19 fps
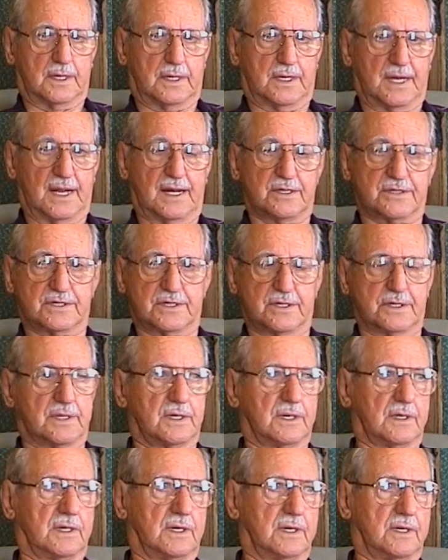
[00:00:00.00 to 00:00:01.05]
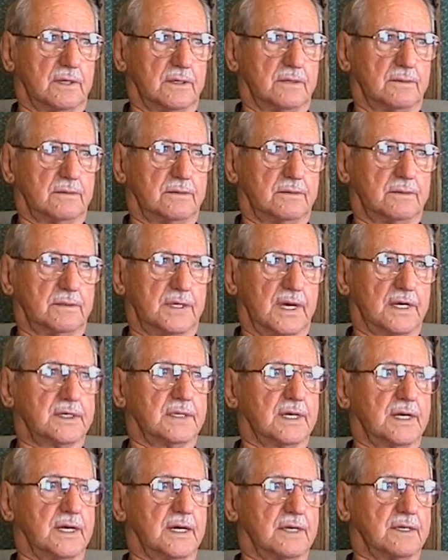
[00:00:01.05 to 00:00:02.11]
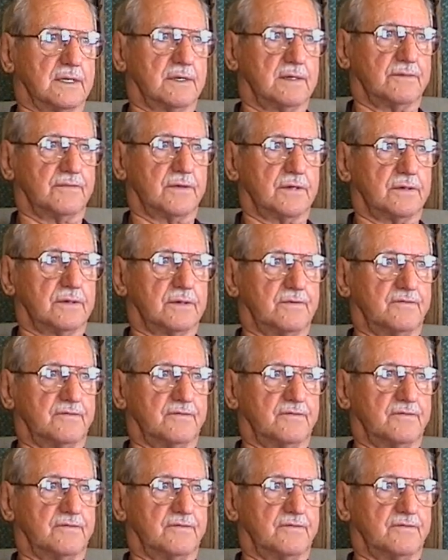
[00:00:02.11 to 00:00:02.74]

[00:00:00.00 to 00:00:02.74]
announcing a, a get-together of the